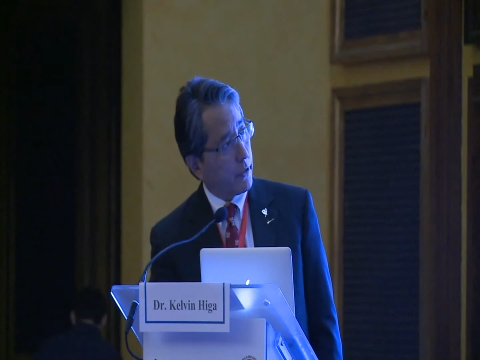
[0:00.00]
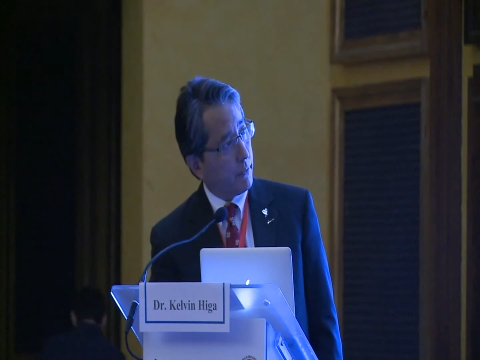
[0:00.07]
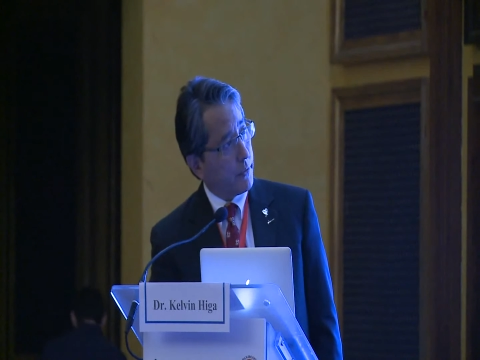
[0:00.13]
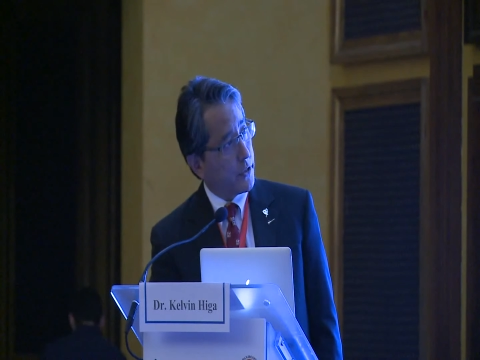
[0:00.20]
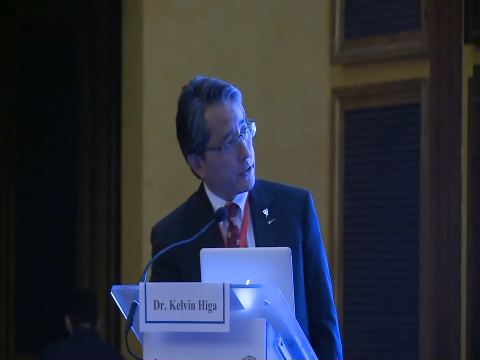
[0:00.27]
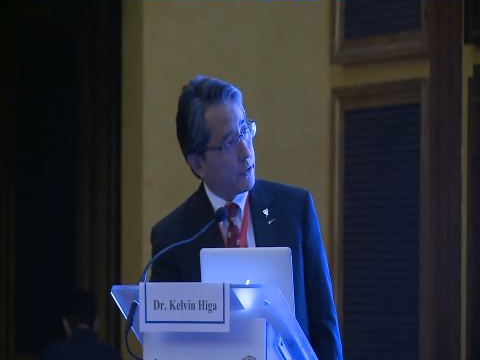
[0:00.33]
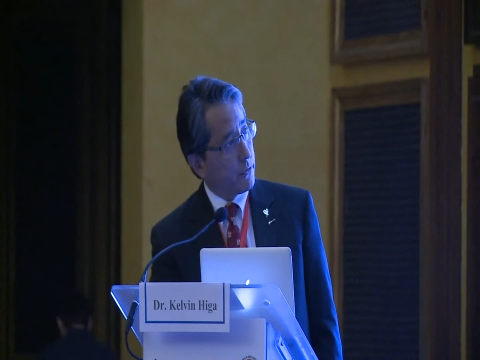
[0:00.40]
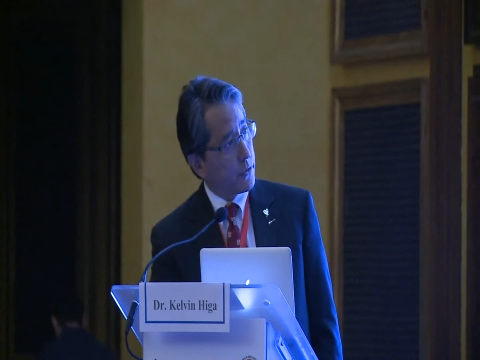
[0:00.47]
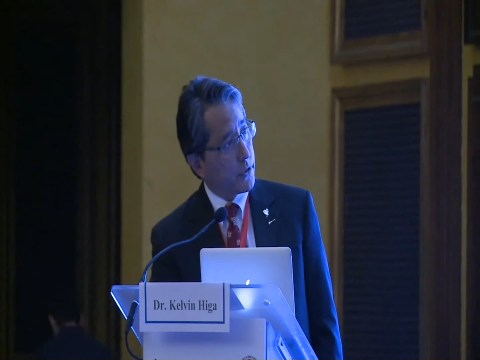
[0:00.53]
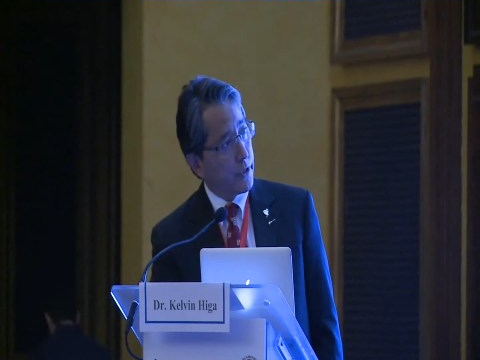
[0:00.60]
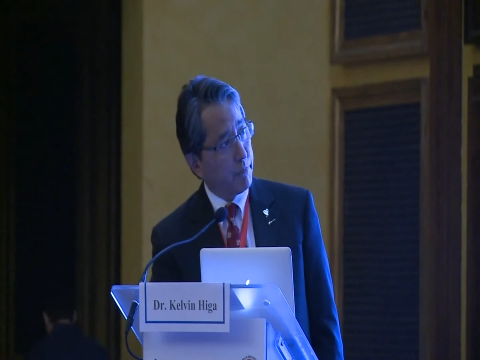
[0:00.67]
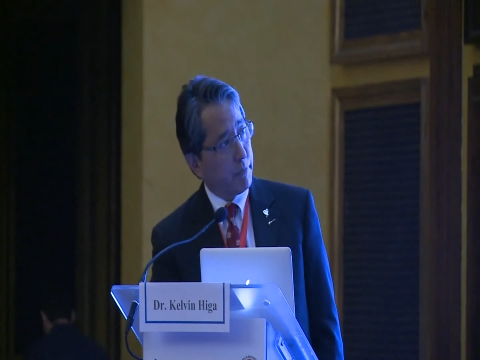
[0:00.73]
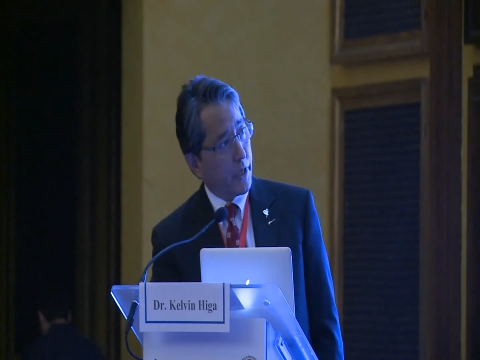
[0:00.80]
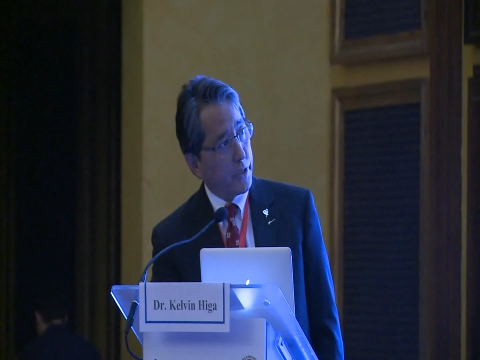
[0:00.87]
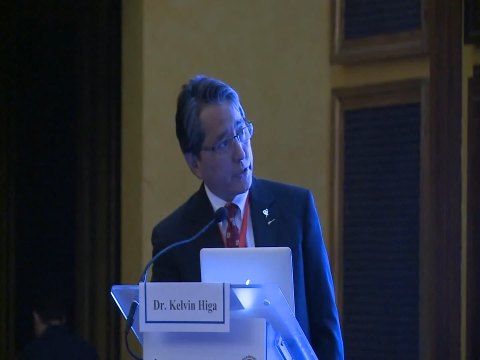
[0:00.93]
And we still see
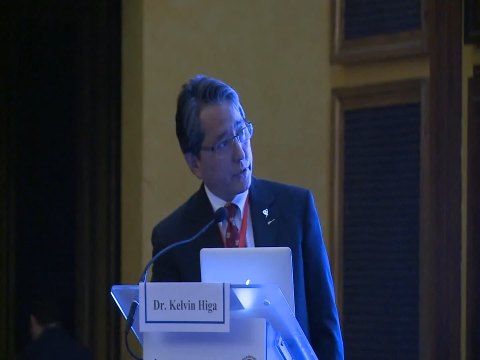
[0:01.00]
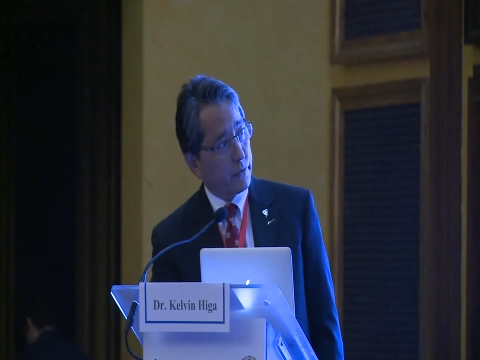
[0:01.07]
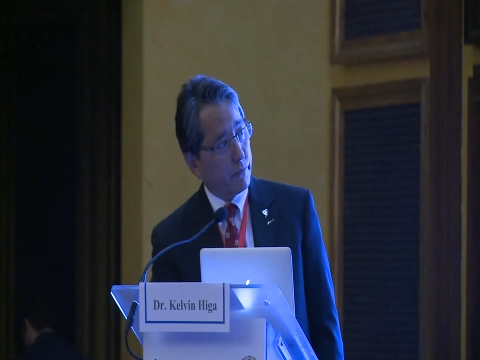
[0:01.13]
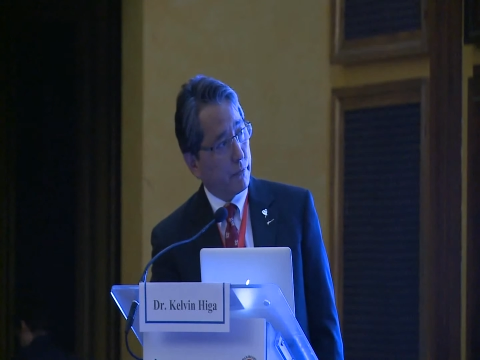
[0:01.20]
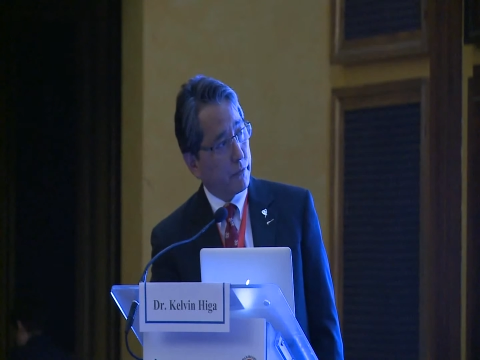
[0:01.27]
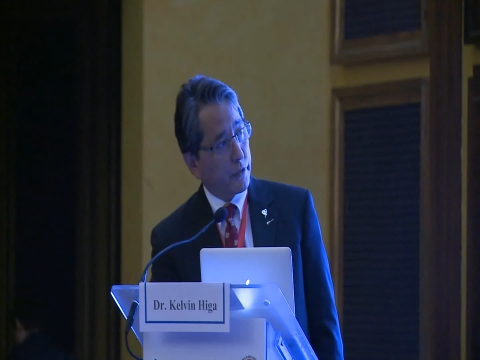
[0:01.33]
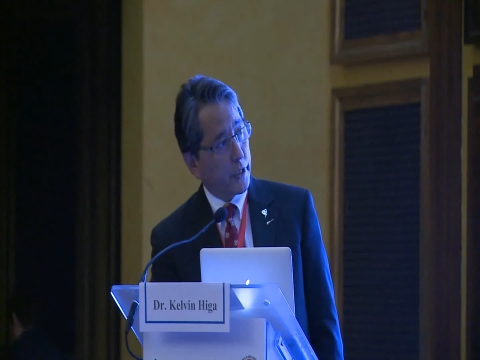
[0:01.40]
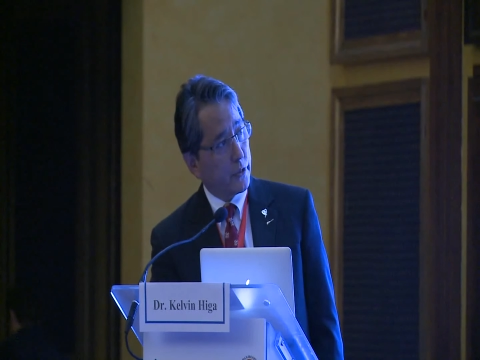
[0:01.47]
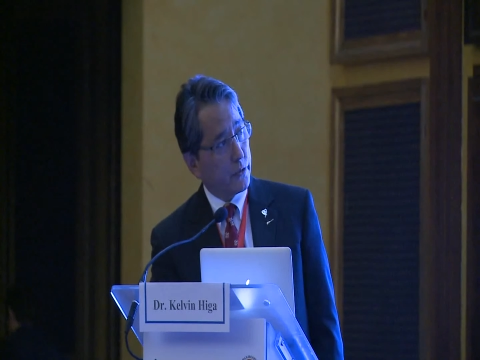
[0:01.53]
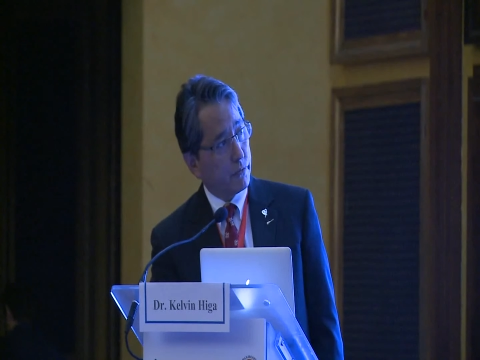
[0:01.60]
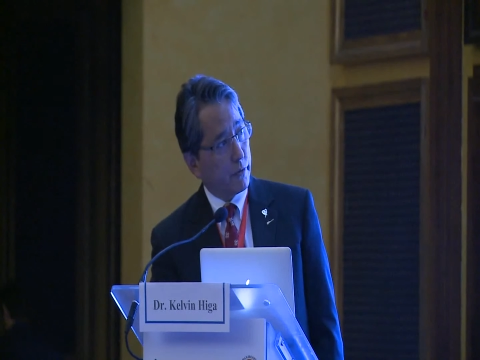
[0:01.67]
patients from 10,